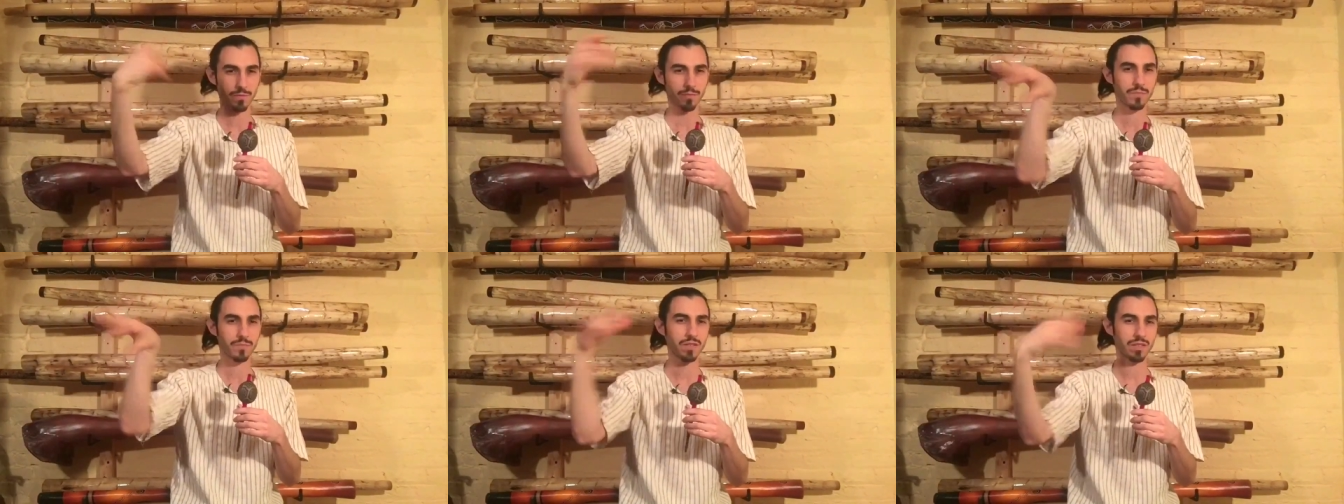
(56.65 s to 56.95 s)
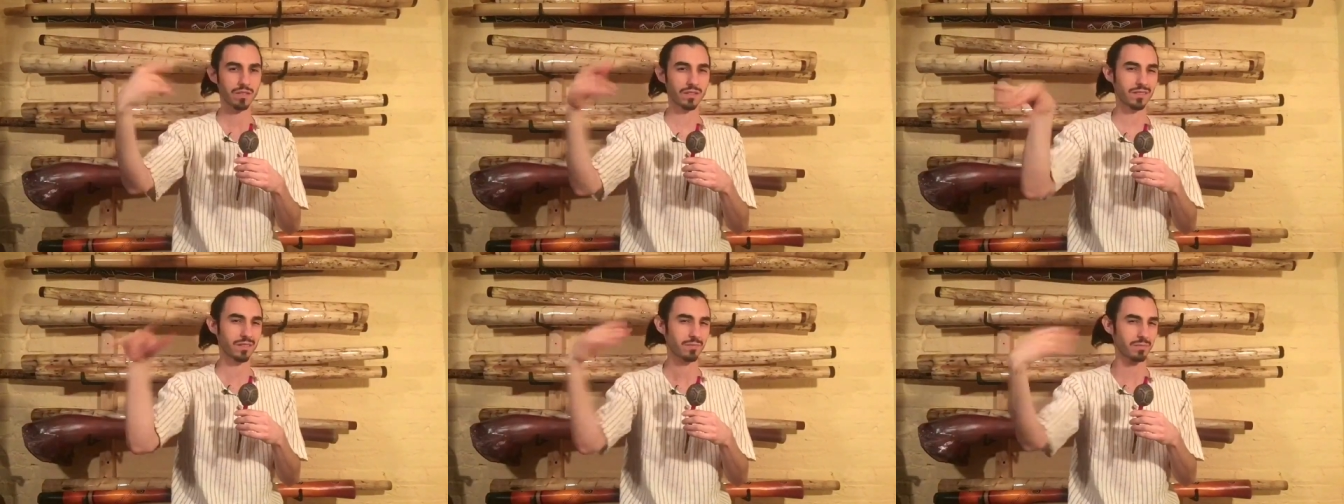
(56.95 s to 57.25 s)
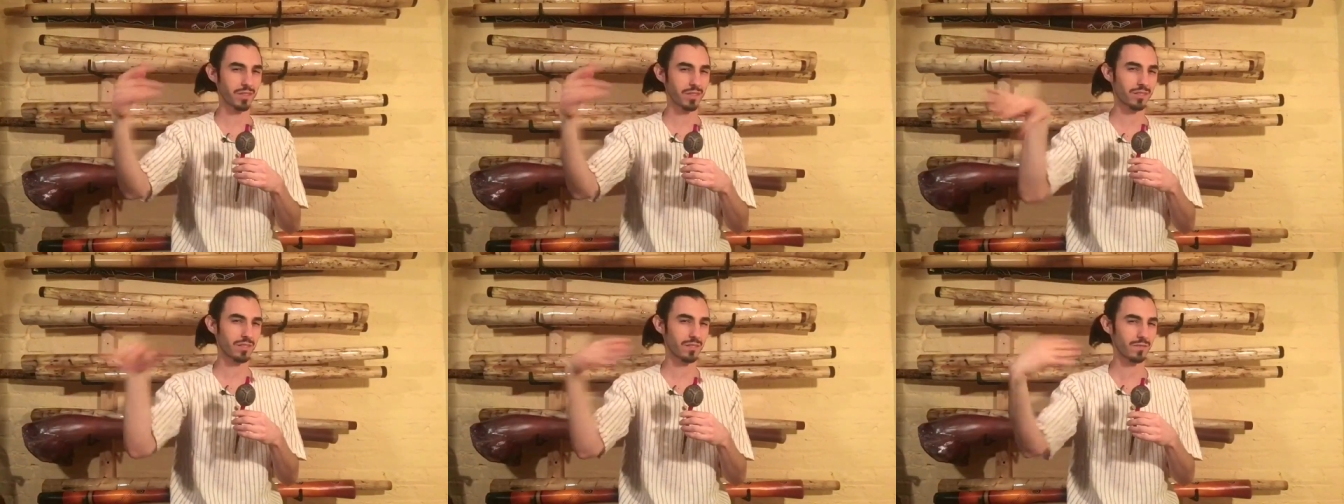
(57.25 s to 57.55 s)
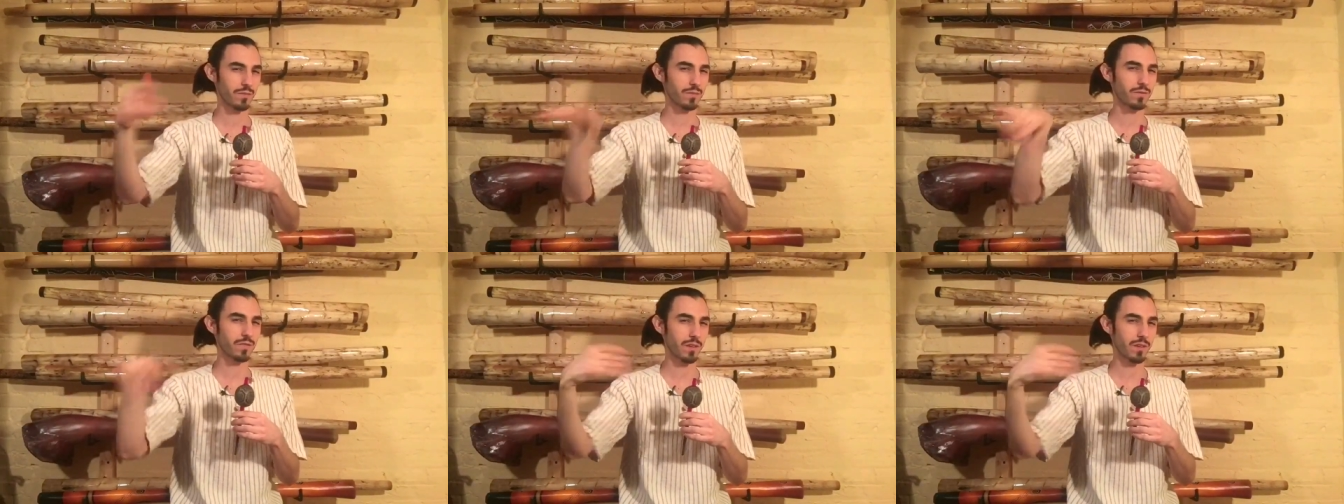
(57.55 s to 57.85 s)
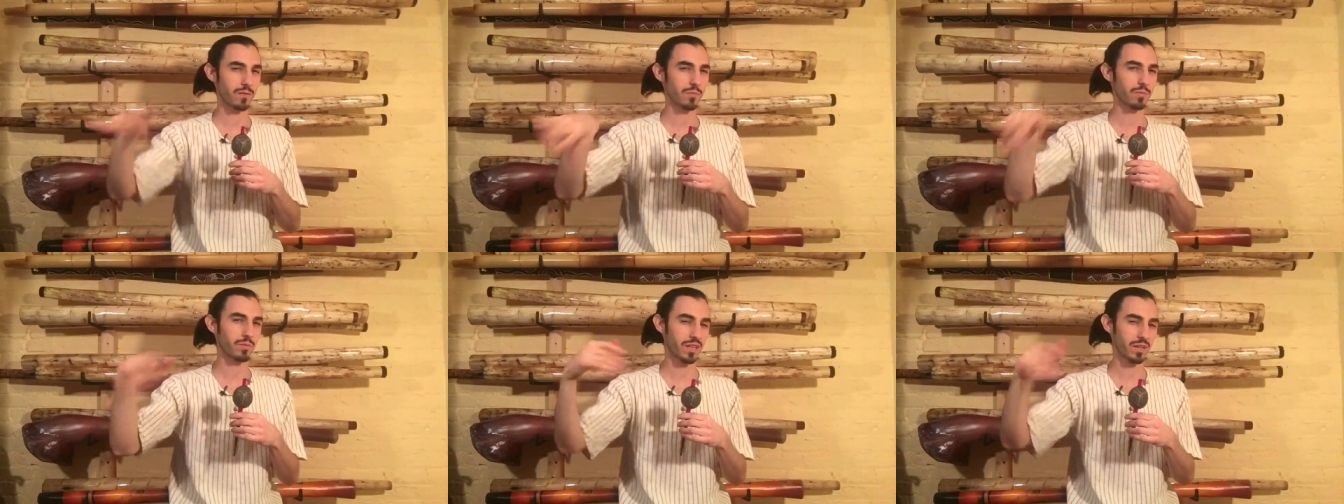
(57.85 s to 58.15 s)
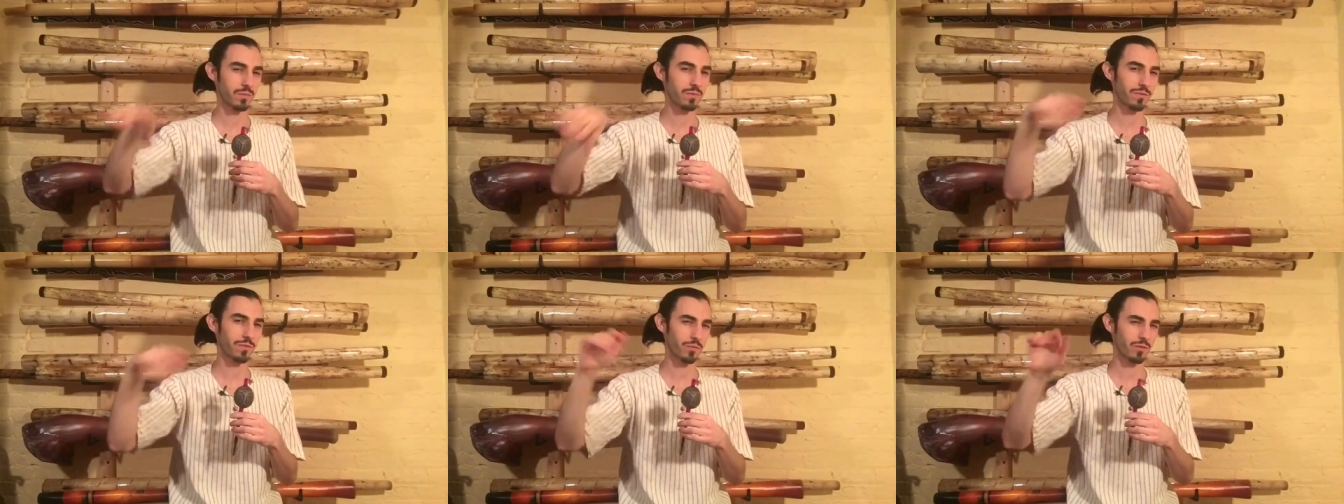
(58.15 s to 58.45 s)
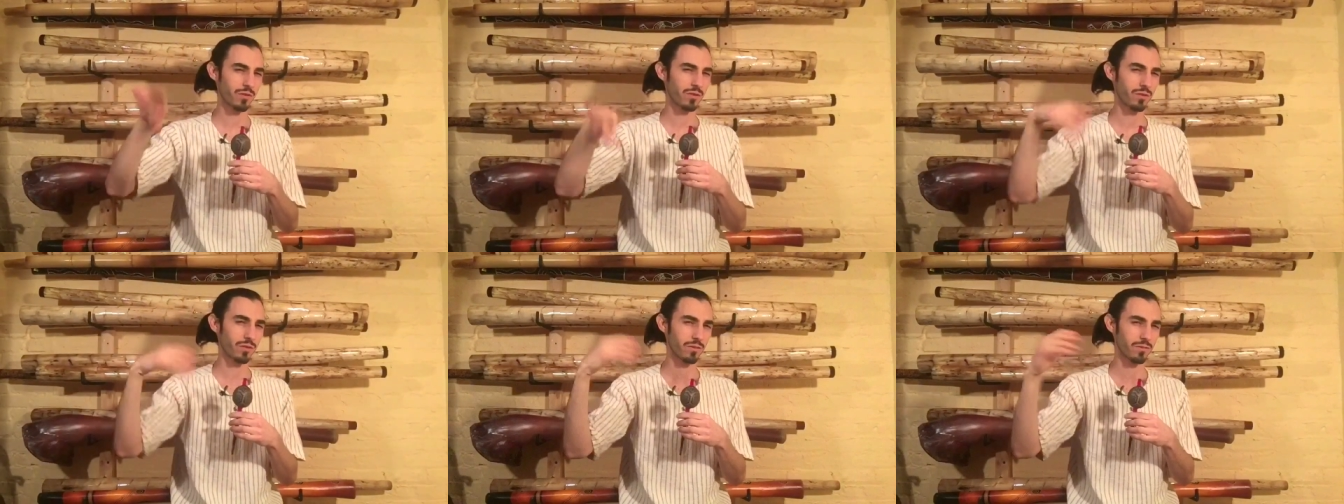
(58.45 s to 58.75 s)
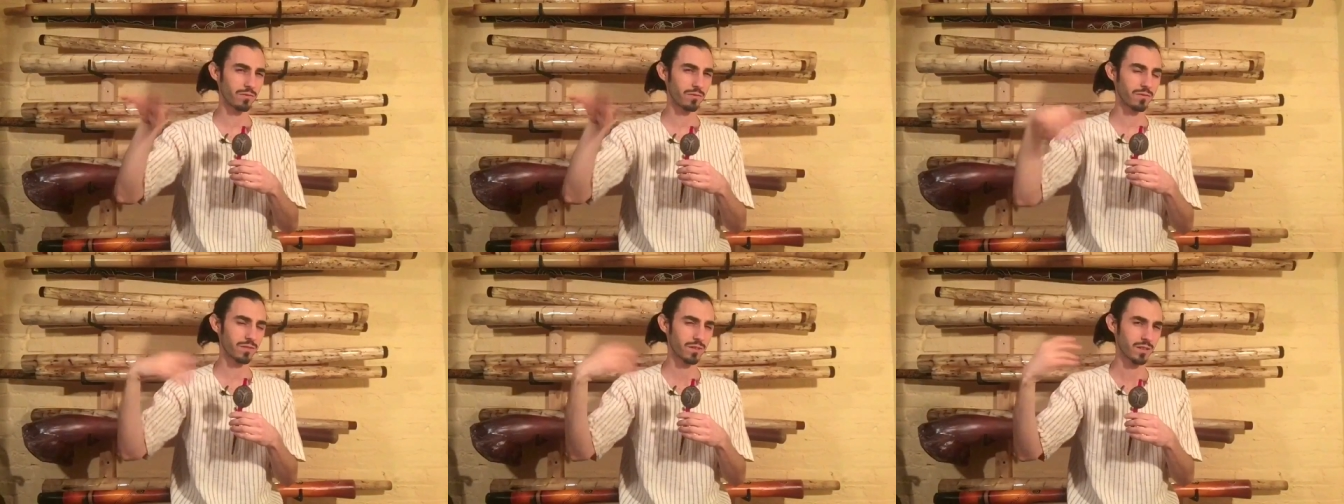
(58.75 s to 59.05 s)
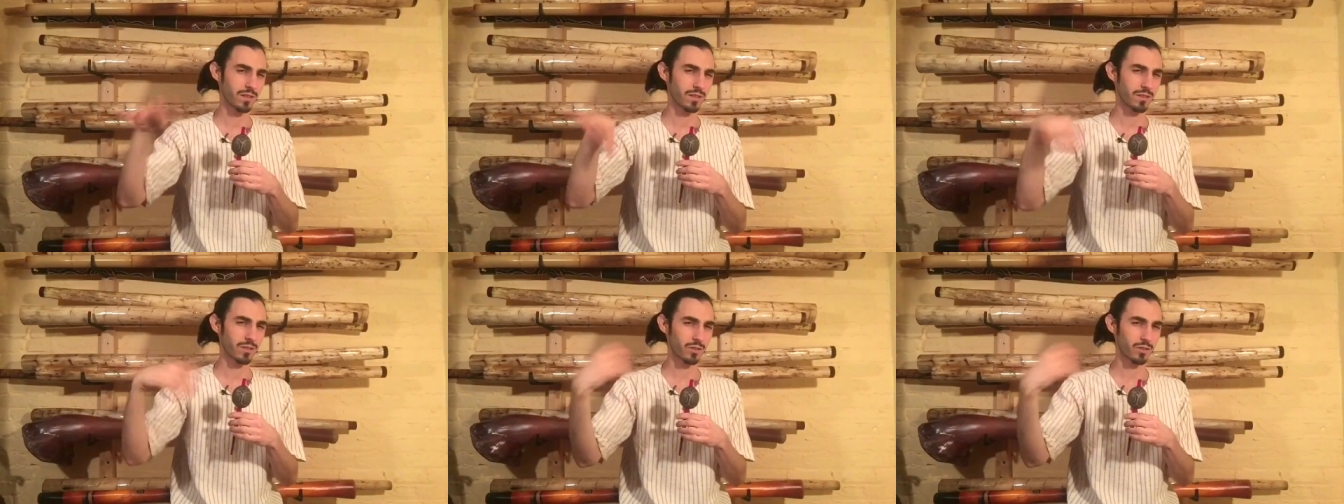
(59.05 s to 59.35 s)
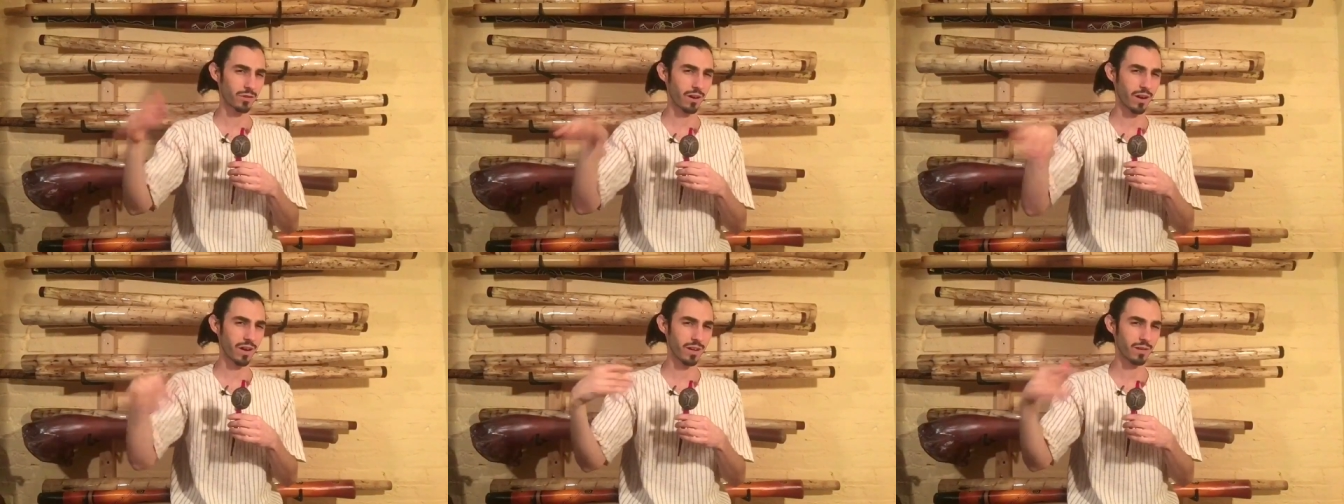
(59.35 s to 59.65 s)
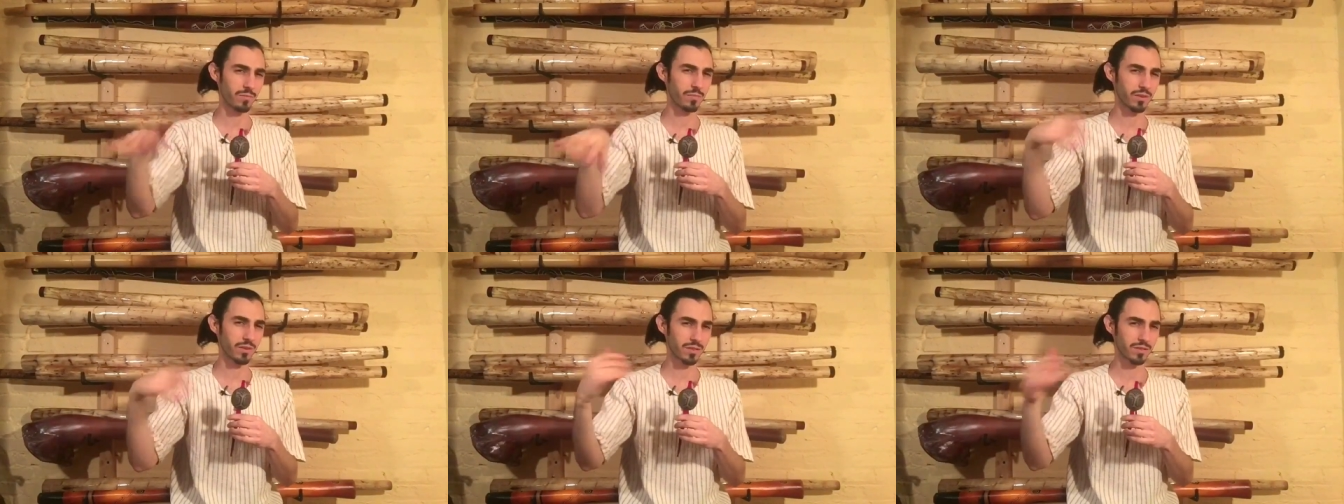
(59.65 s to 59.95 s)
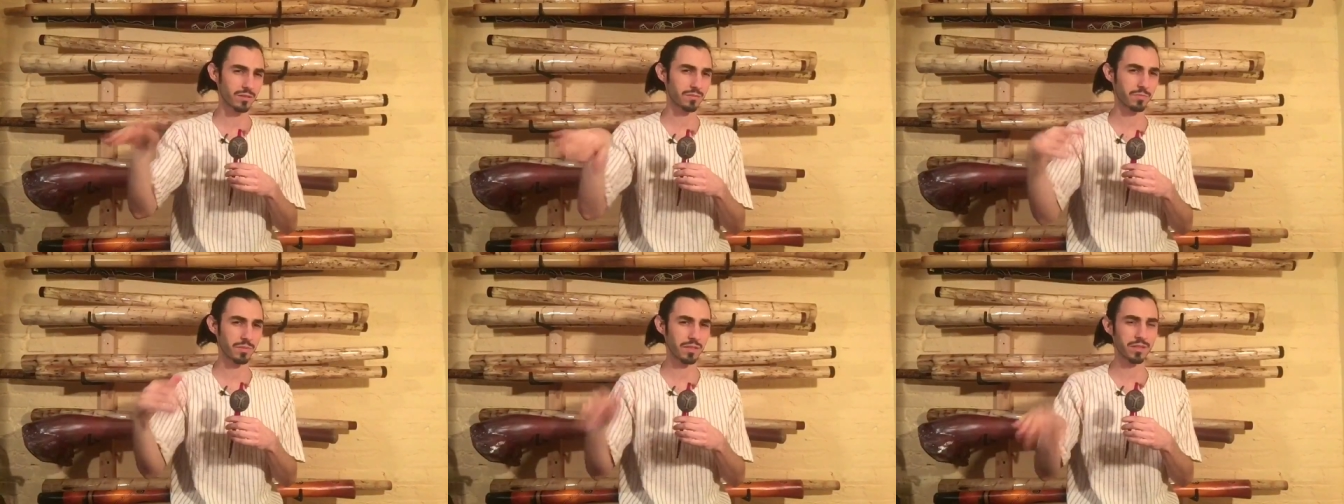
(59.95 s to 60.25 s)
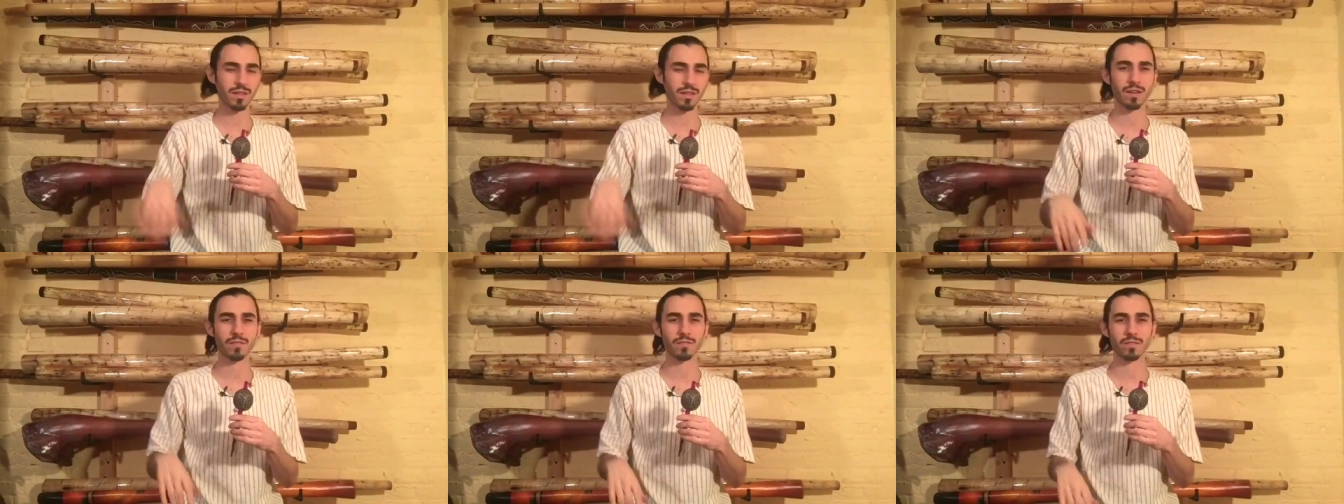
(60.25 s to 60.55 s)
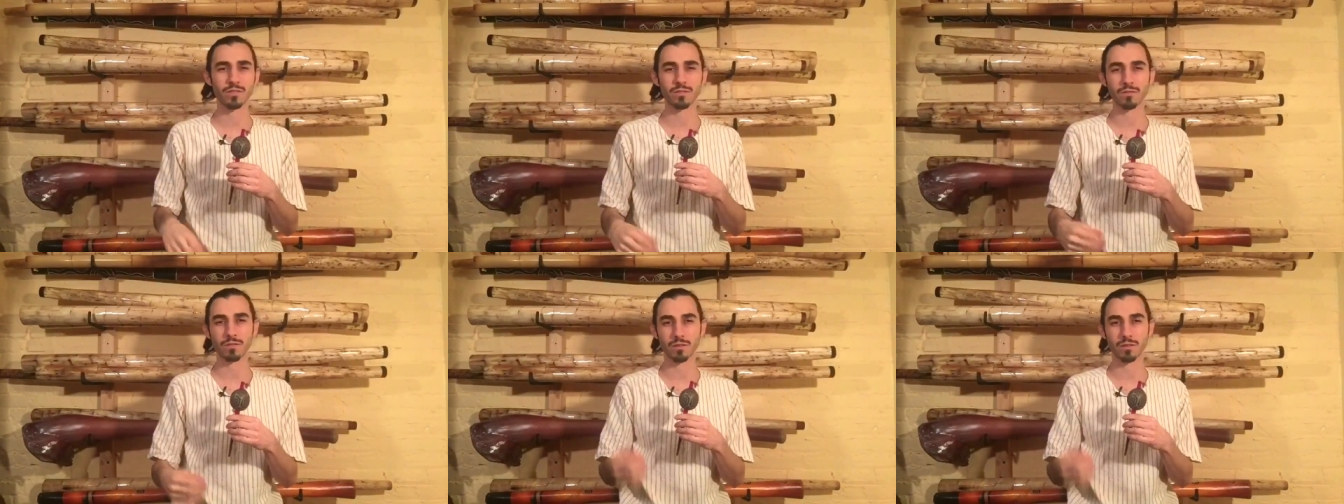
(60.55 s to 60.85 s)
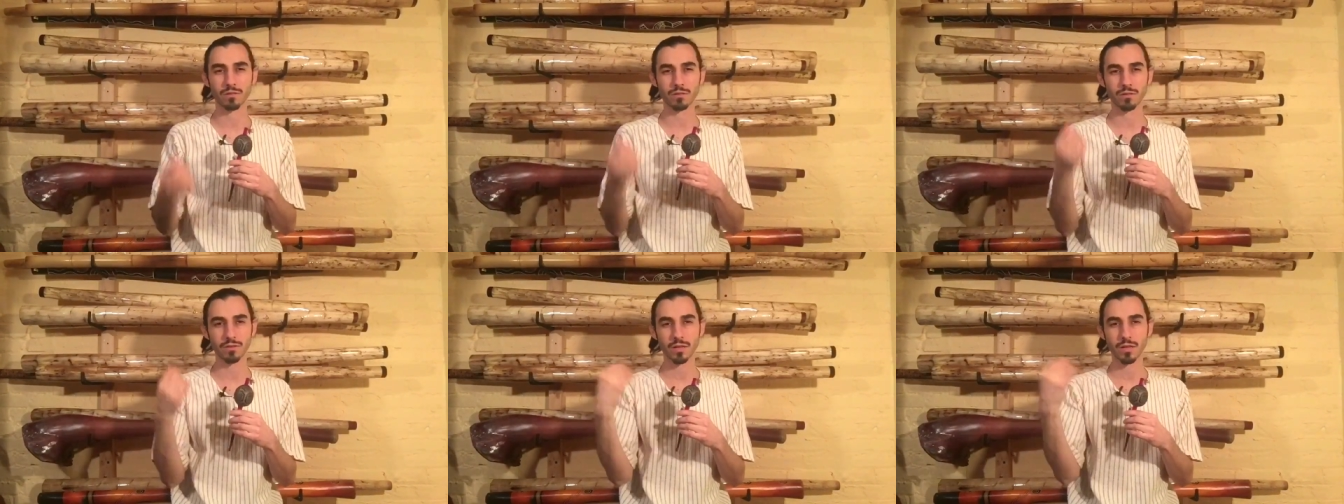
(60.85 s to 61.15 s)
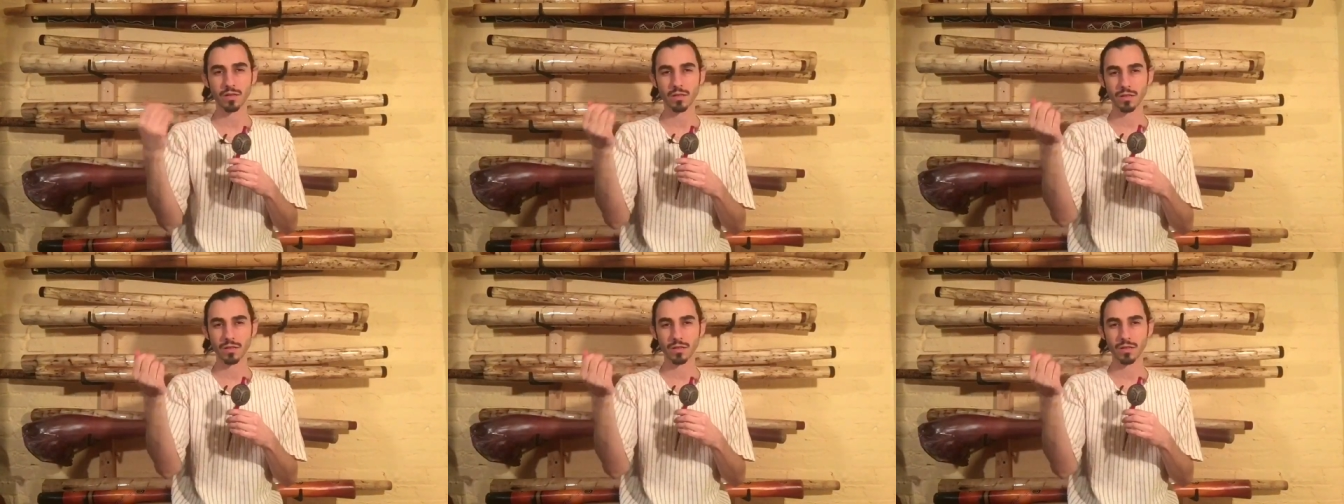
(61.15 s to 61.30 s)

because especially if you've never played before or you've tried but it's been kind of a struggle,